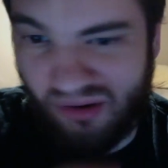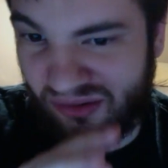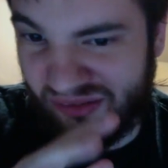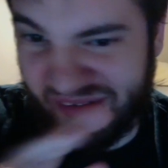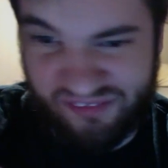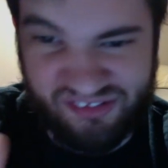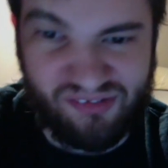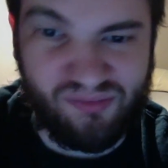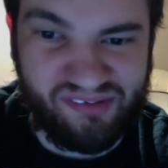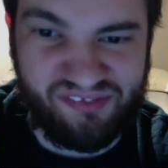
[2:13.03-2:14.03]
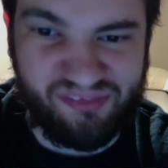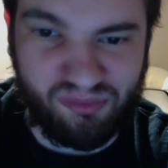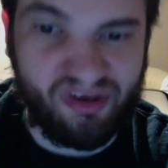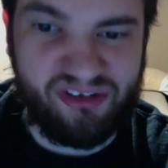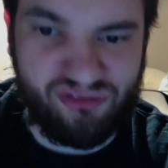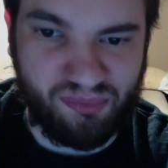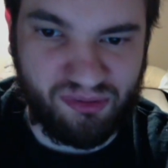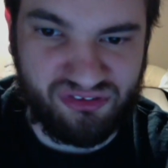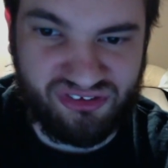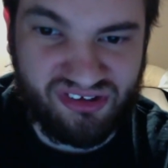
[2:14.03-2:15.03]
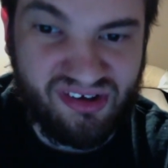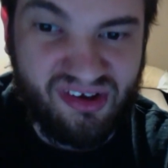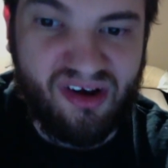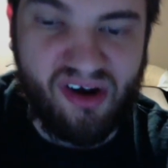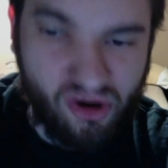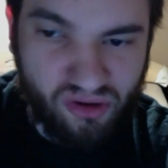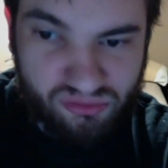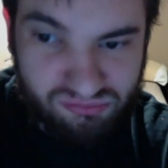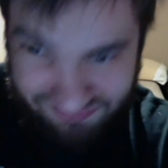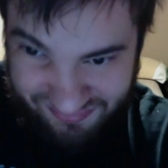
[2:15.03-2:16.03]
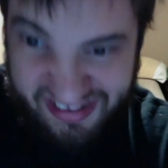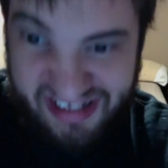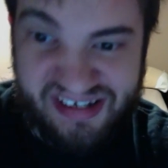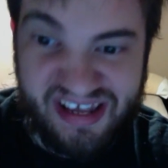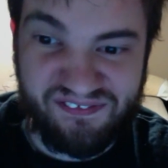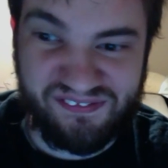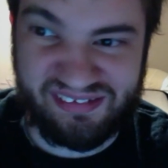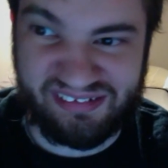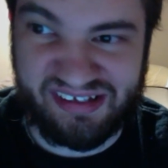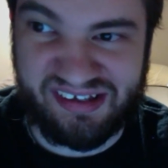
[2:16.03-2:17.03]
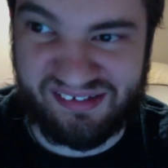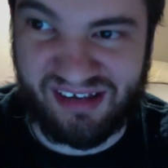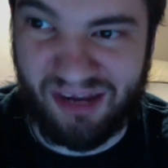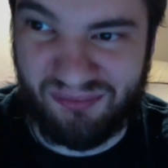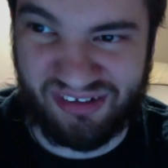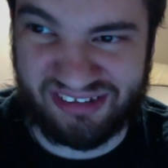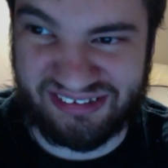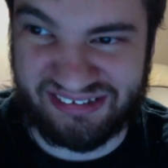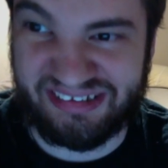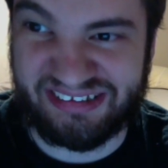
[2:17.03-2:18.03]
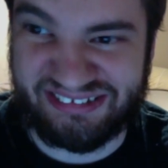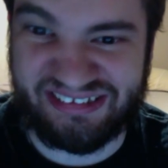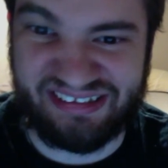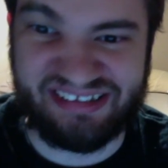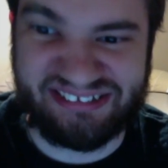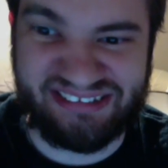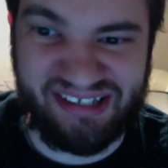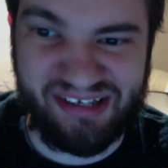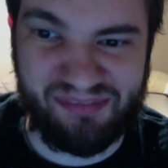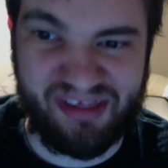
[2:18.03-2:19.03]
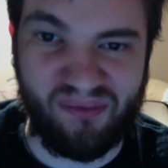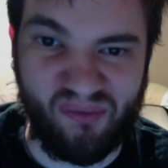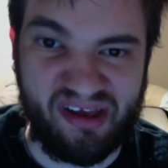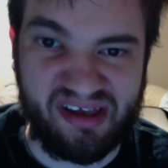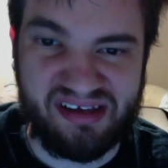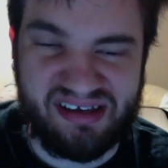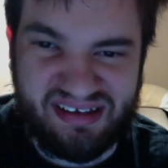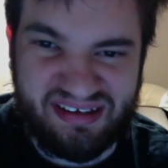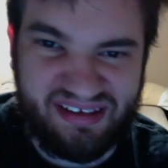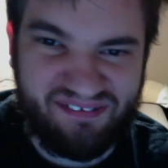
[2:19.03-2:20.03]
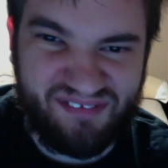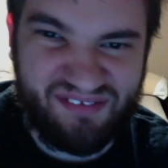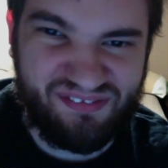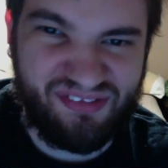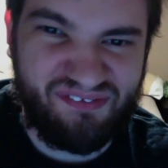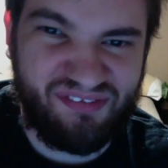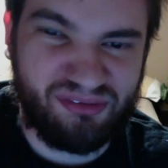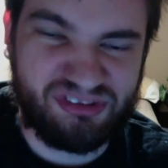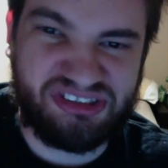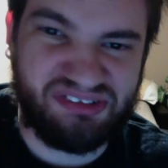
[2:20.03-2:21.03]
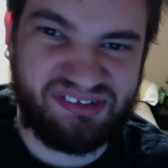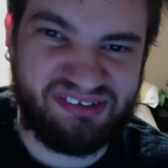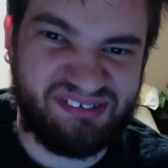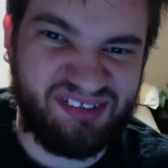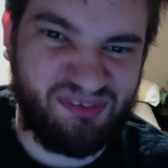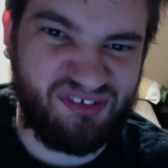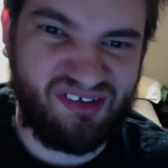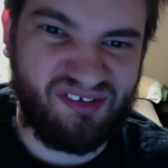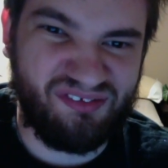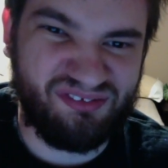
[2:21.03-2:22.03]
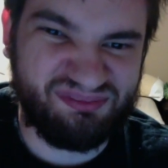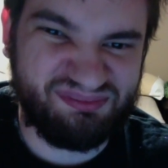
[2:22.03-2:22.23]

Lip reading: Every single one of the Pride Troopers are indefinitely his comrades, and they see him that way. Even though Jiren himself